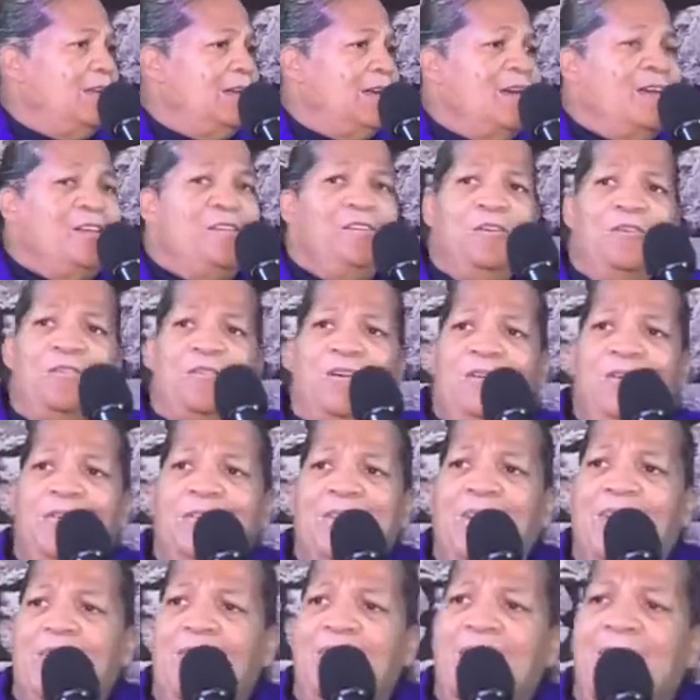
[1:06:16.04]
You, you
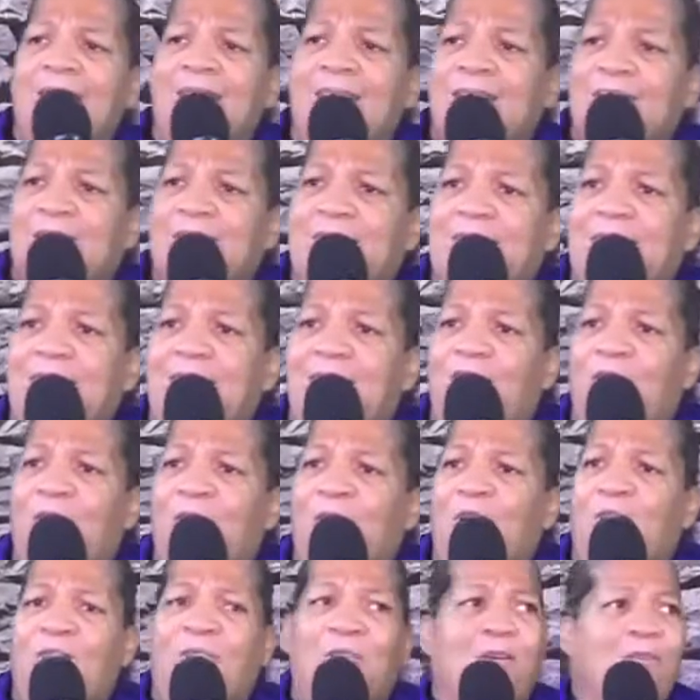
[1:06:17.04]
can intercede on,
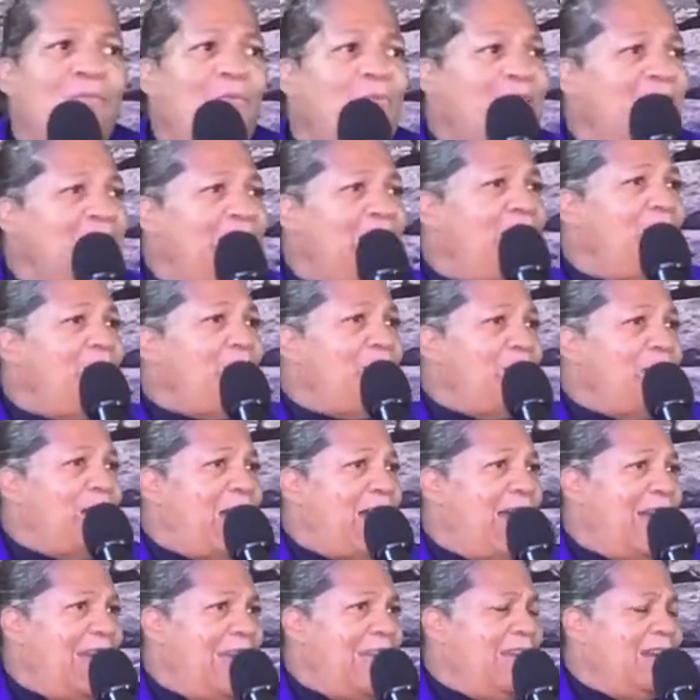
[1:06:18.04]
on whatever
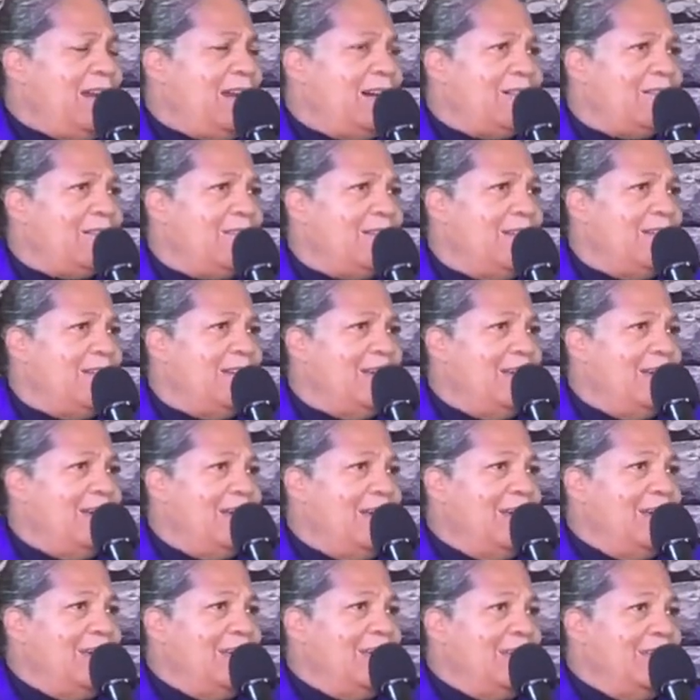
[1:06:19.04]
behalf
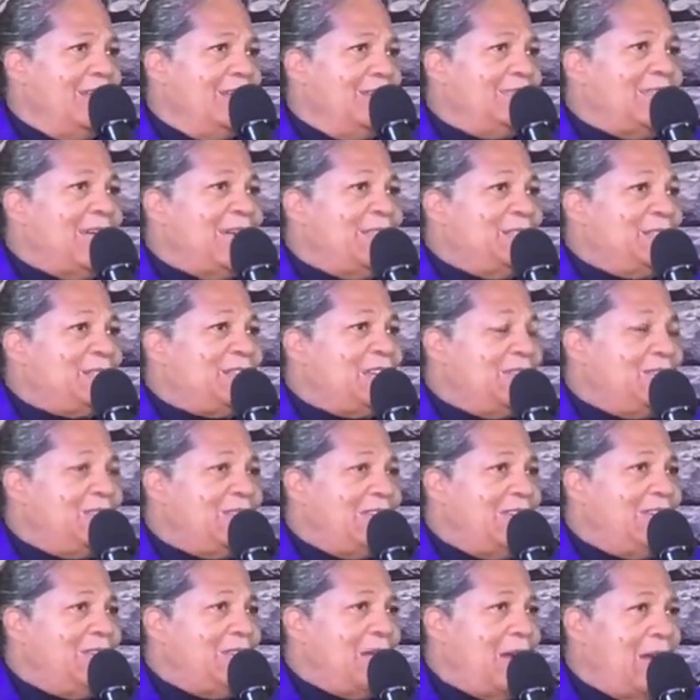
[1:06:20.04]
that is getting
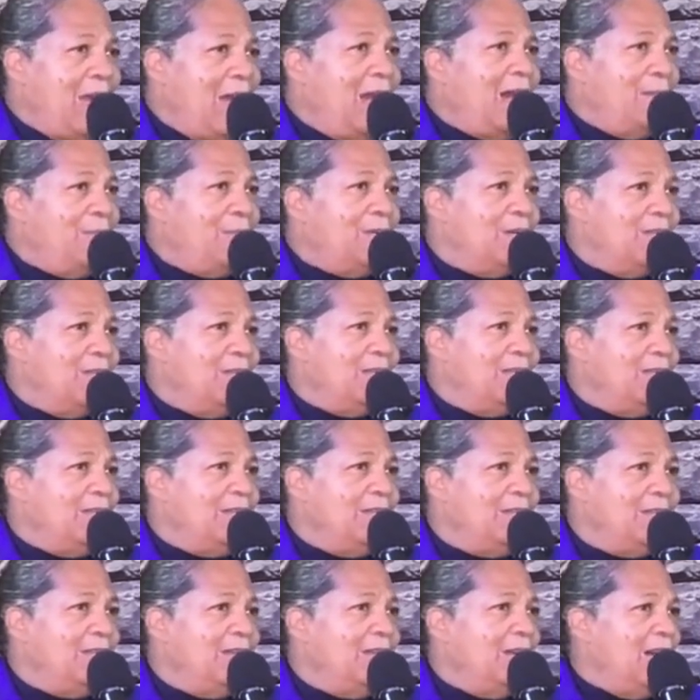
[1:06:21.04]
ready to happen.
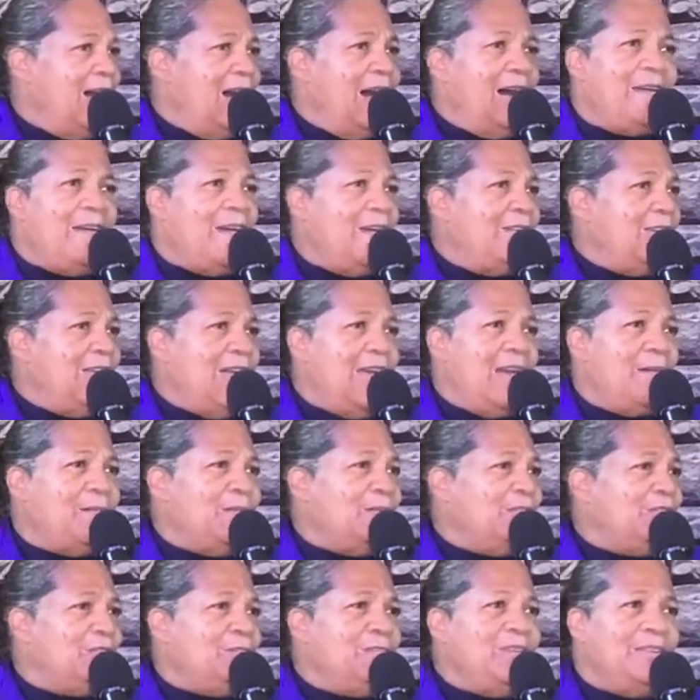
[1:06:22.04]
I had it
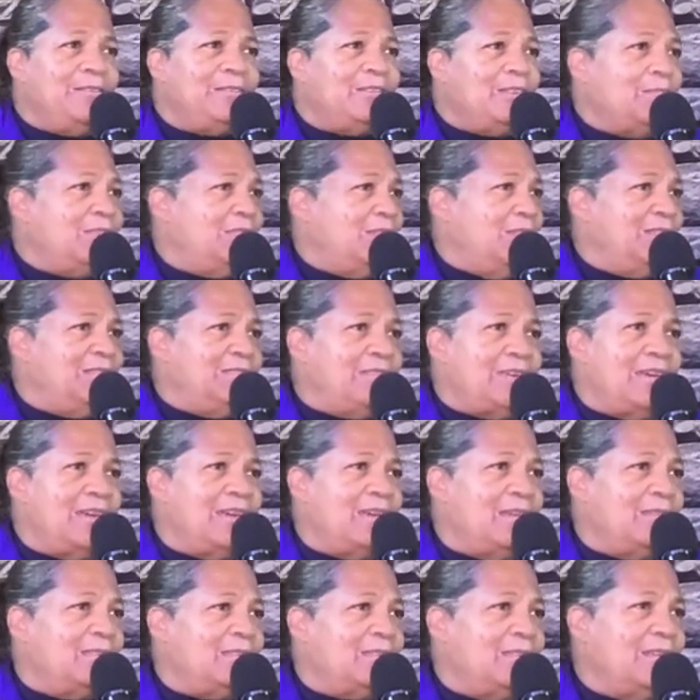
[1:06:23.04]
happen to me so many
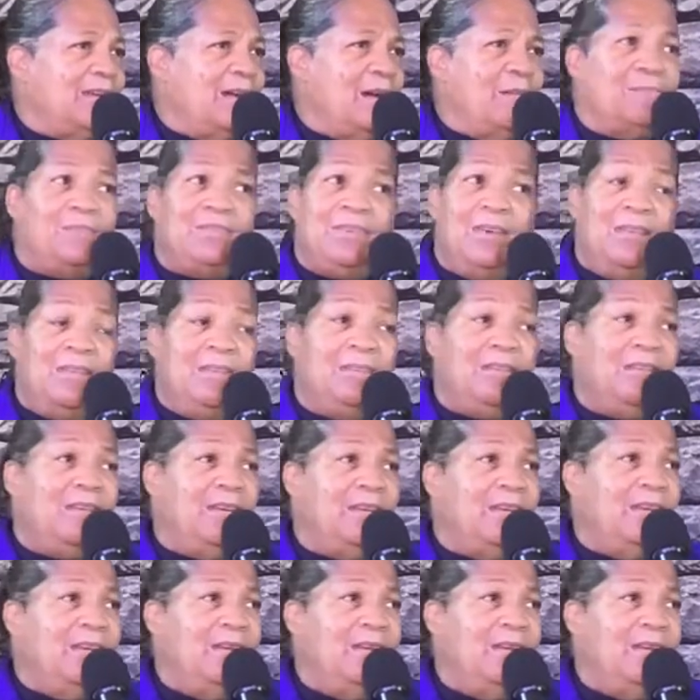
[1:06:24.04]
times. I'm telling you.